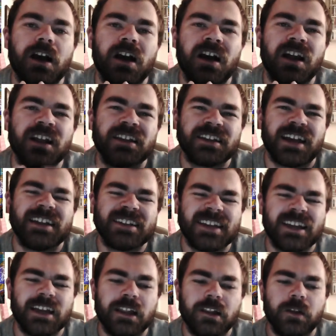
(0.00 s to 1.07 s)
it's kind of
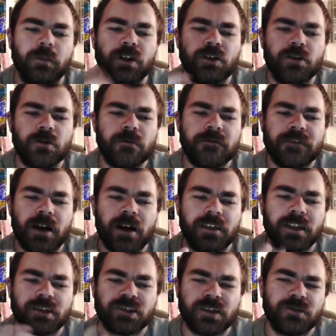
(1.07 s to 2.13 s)
taken a little bit of oomph out of
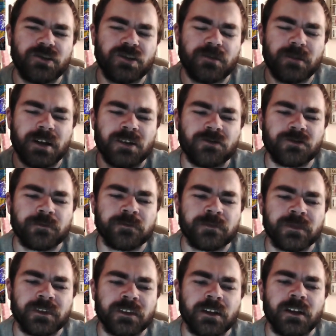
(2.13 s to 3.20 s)
that championship match.
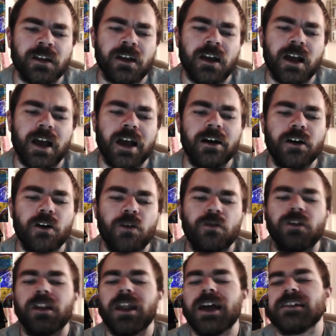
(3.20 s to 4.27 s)

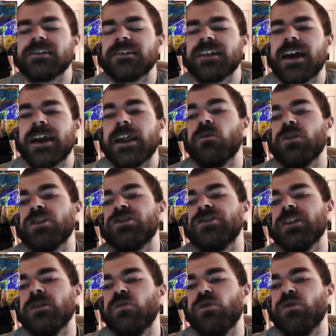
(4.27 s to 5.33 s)
Unless, and I wish
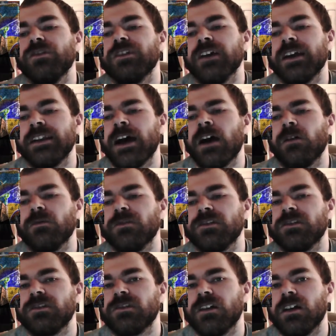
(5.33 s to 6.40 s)
they would
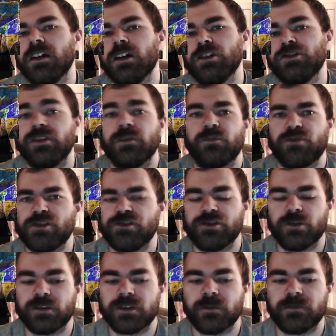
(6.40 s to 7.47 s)
announce during the
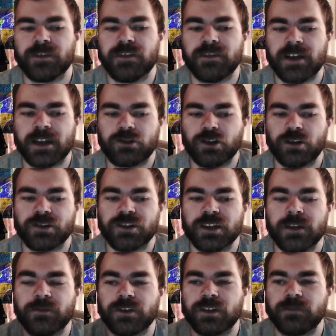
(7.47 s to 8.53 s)
pre-show or something, that John
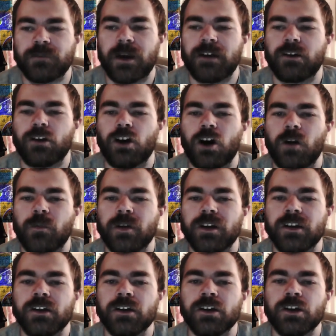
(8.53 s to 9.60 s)
Cena versus Baron
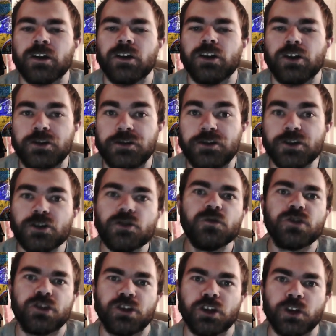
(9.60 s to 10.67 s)
Corbin,
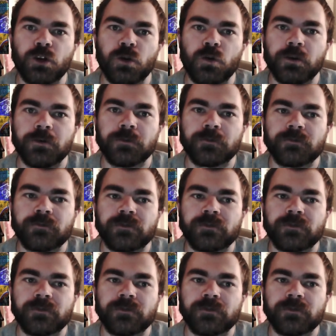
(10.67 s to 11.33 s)
due to